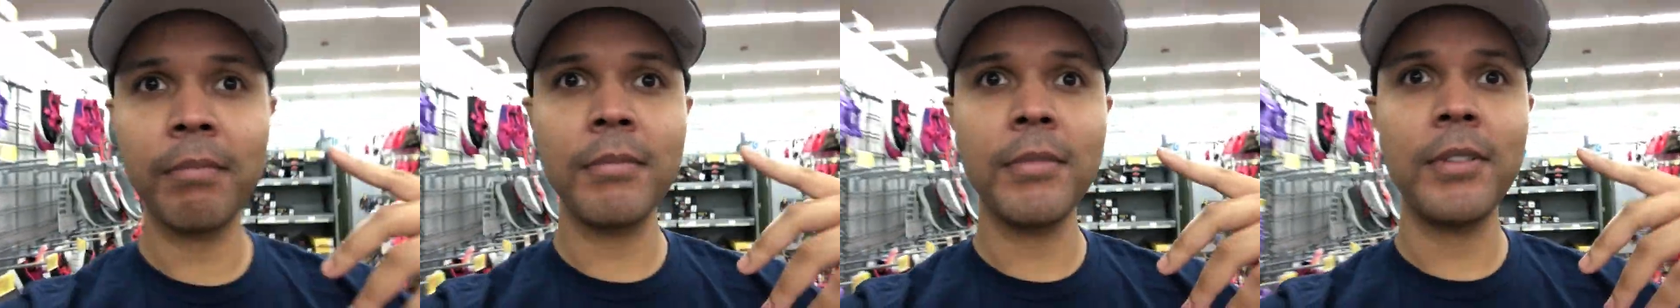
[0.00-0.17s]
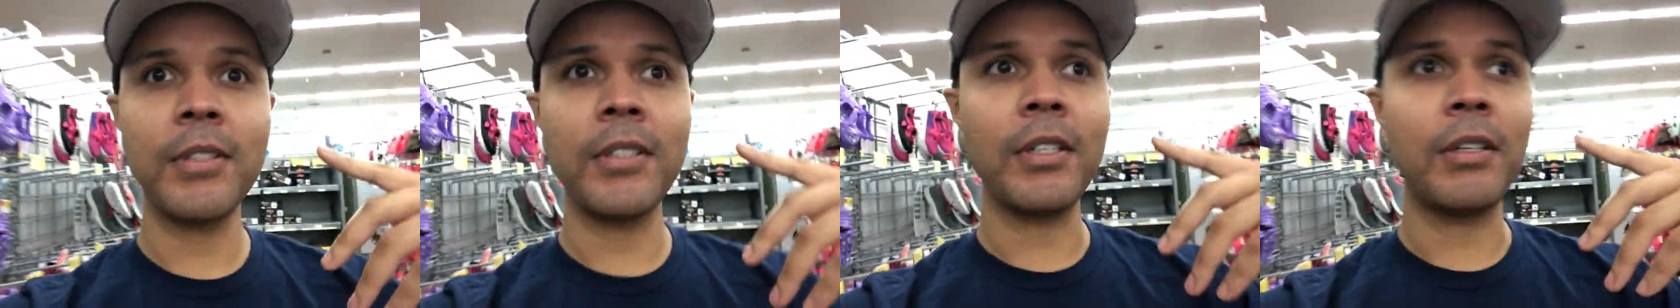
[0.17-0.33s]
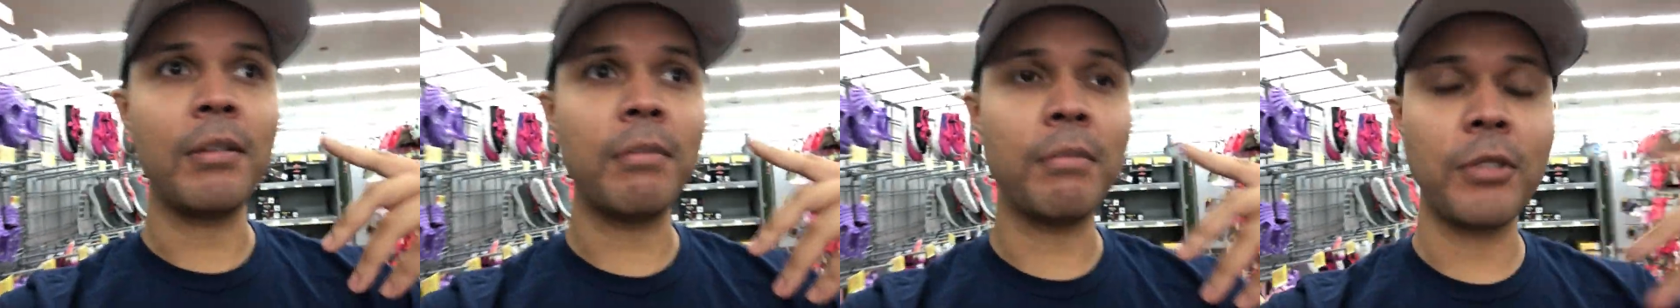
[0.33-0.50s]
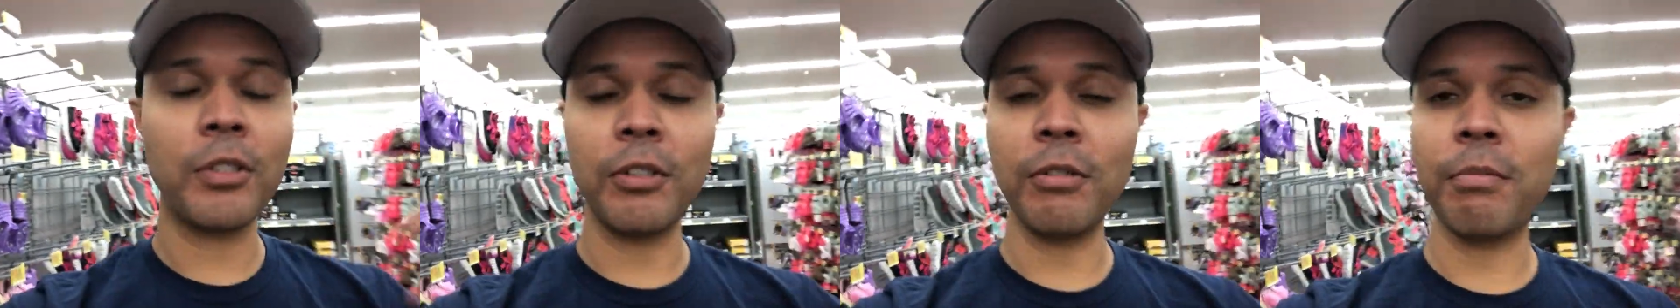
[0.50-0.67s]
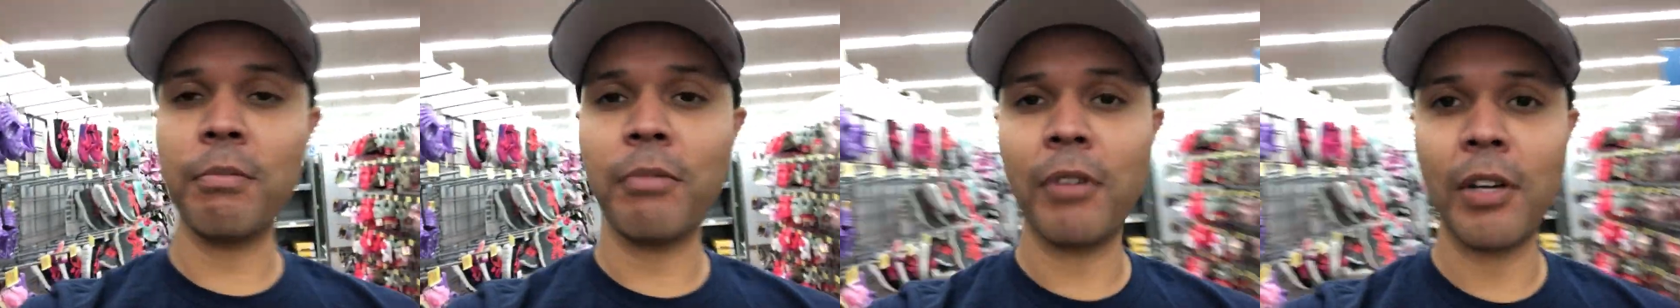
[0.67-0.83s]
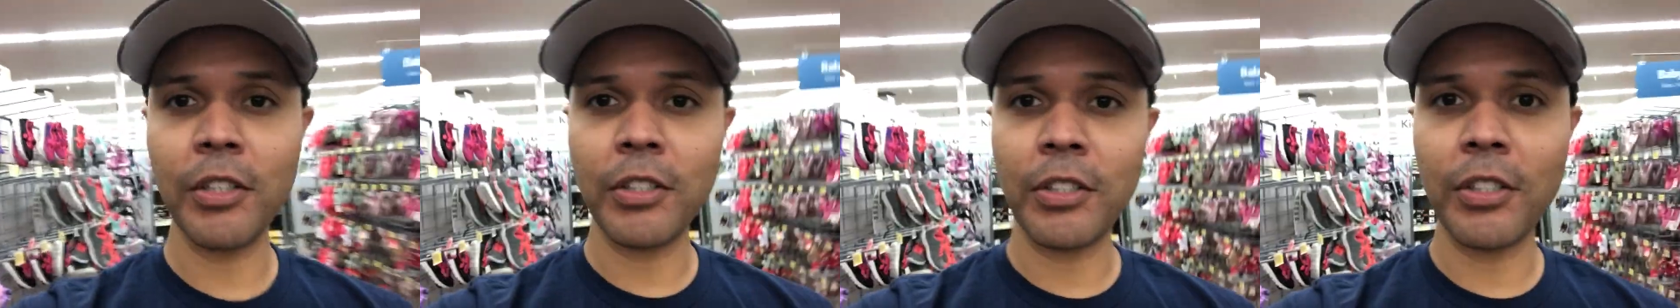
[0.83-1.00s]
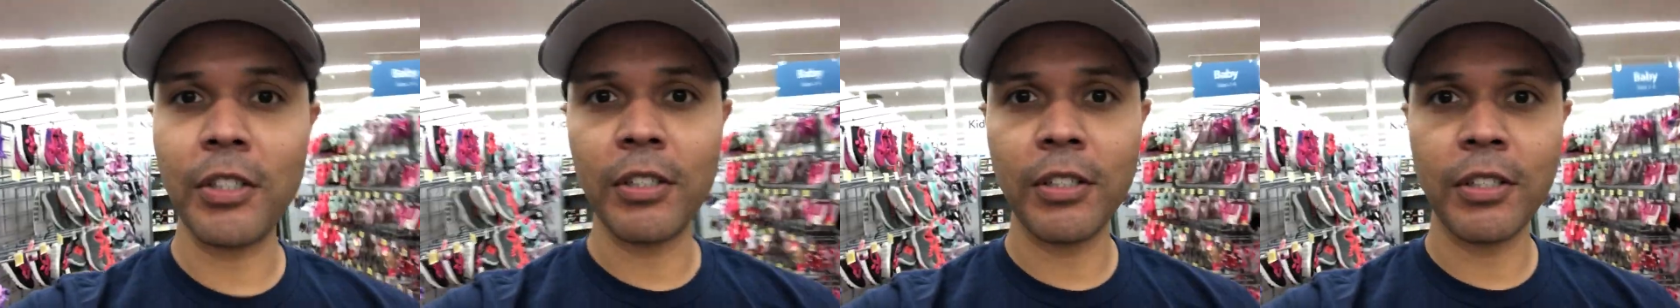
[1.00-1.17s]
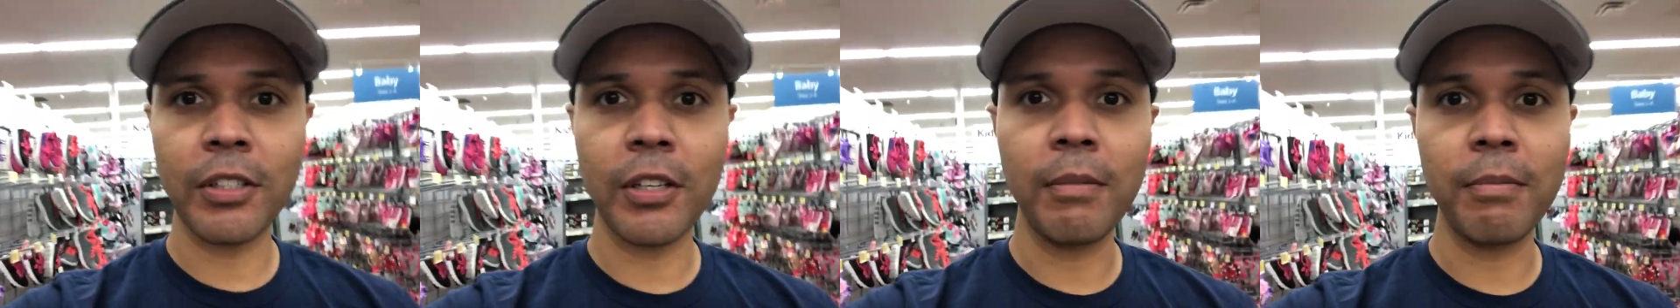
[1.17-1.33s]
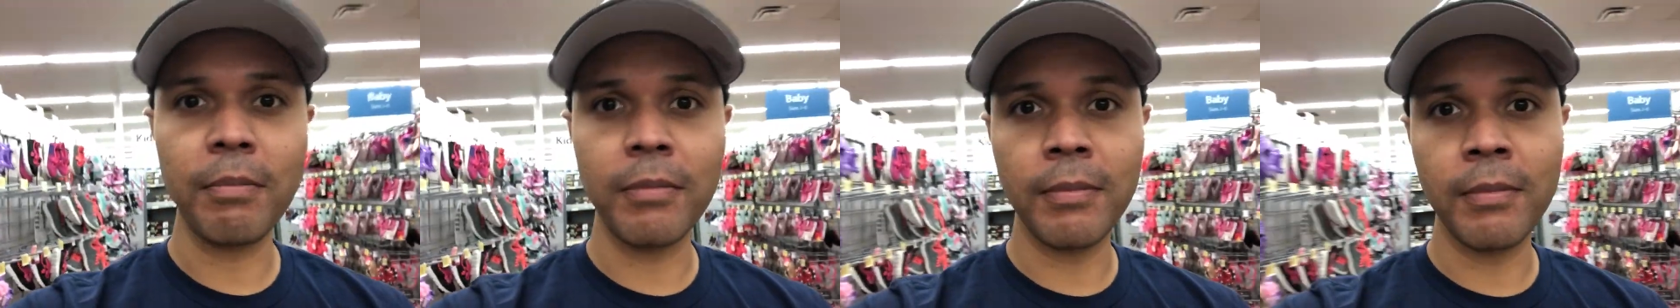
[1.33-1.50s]
some toothbrushes,
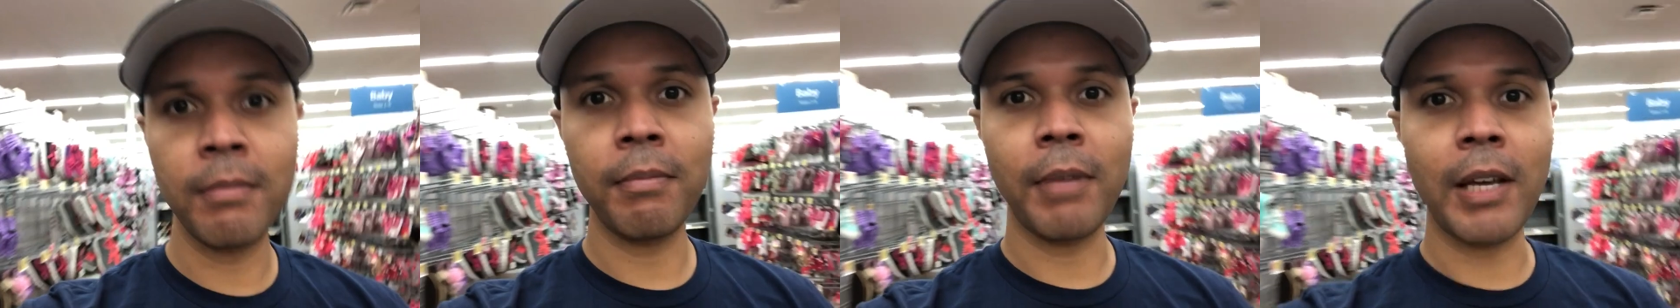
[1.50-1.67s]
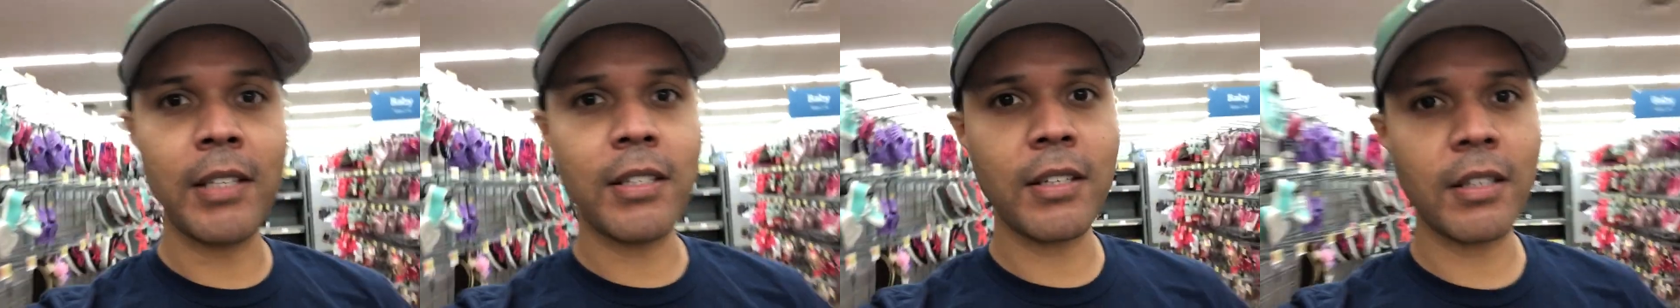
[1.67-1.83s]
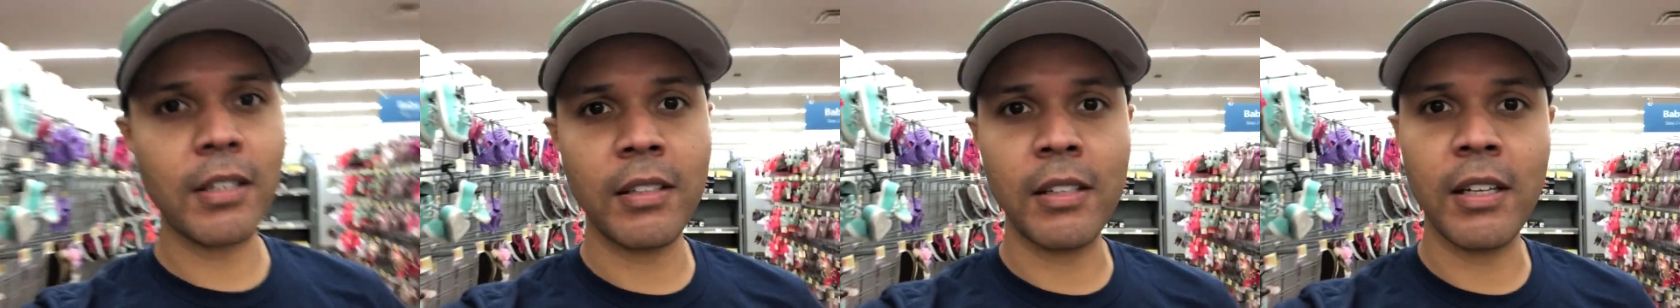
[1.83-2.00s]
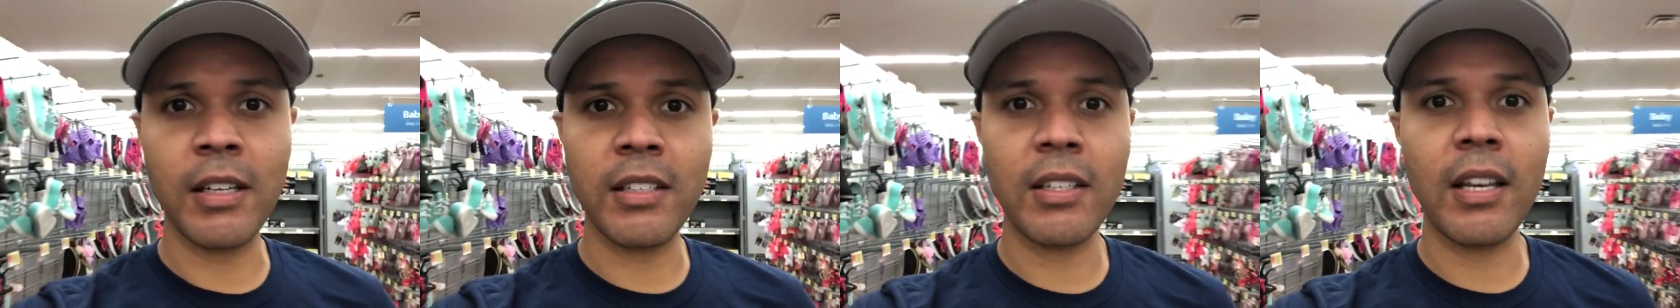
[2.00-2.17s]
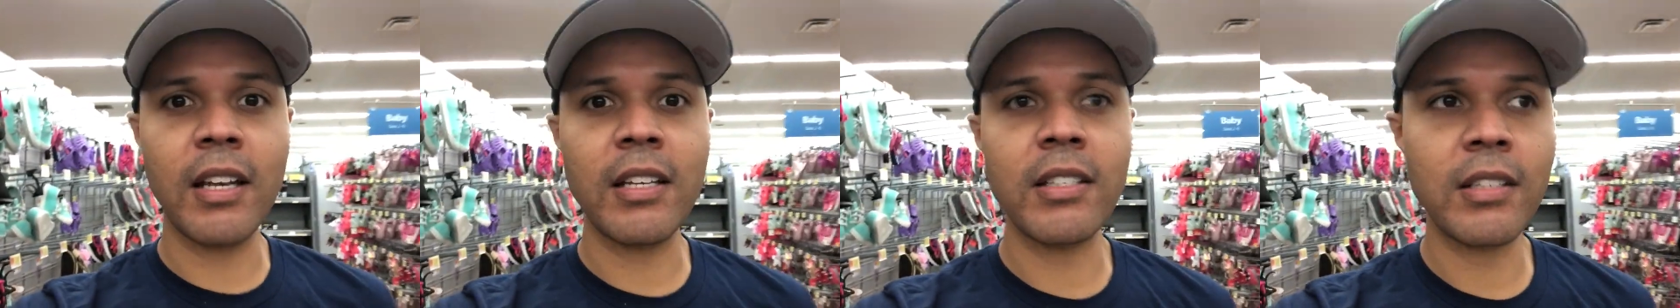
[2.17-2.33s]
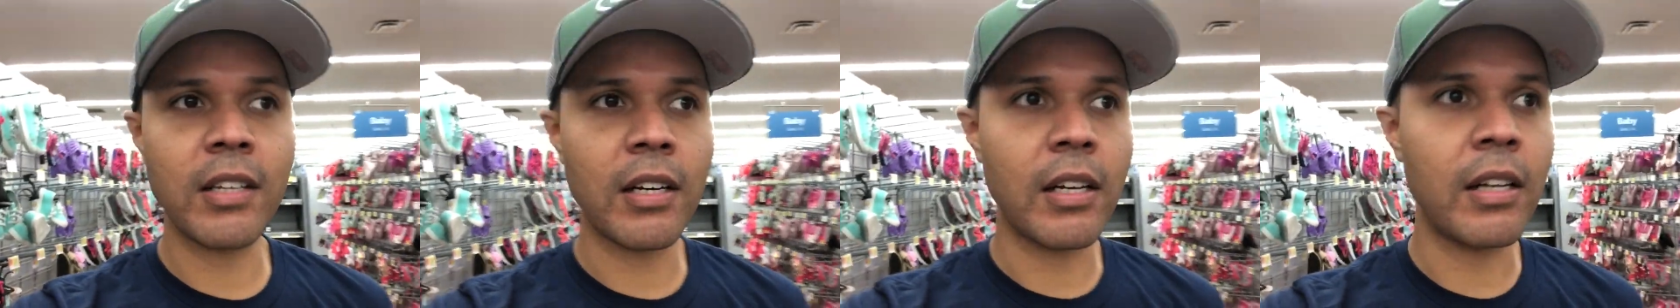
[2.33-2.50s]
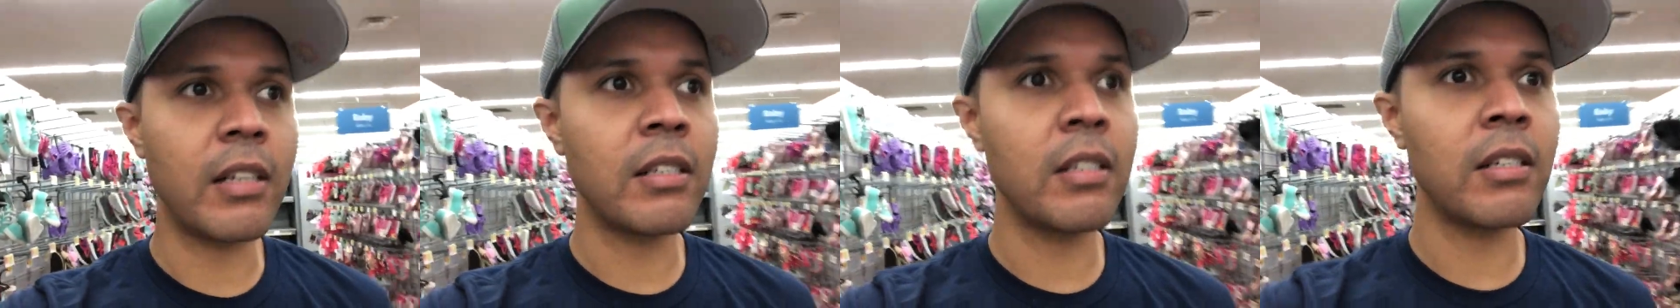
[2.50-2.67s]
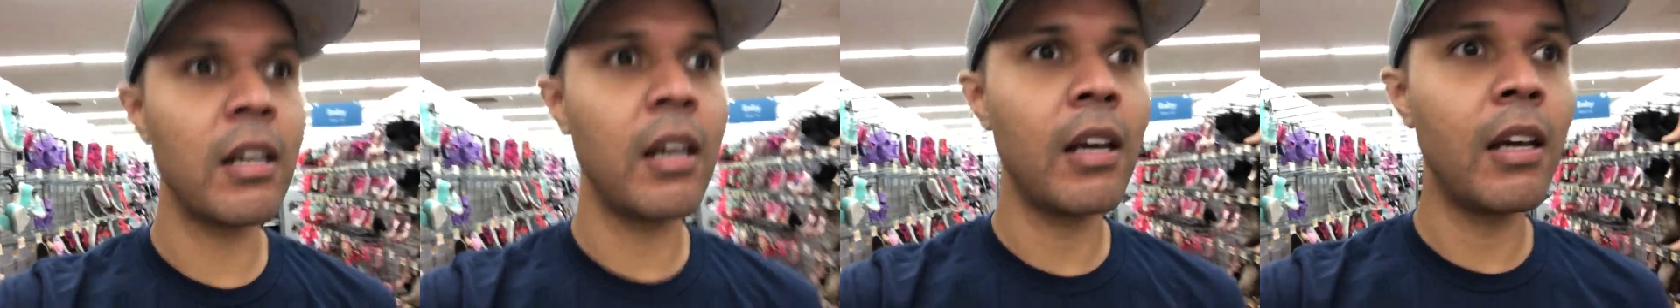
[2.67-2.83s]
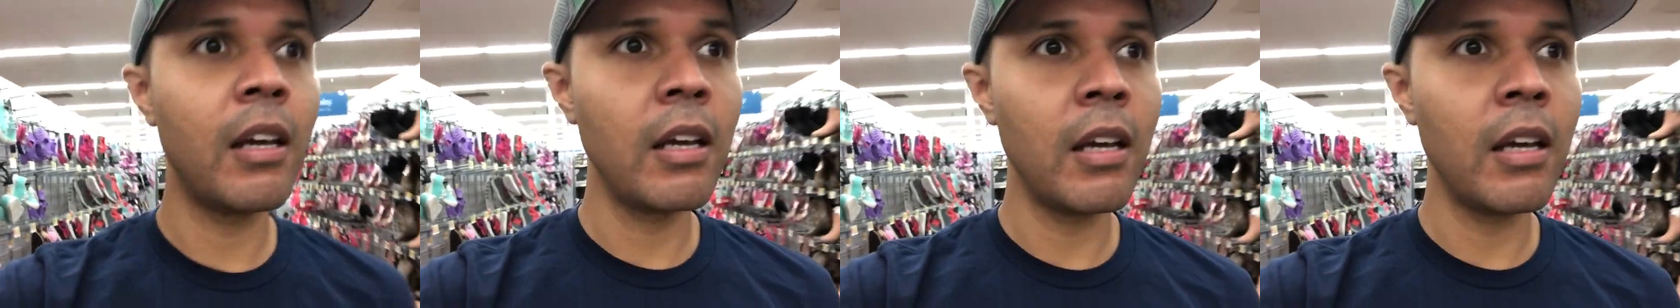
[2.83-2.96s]
some basic necessities.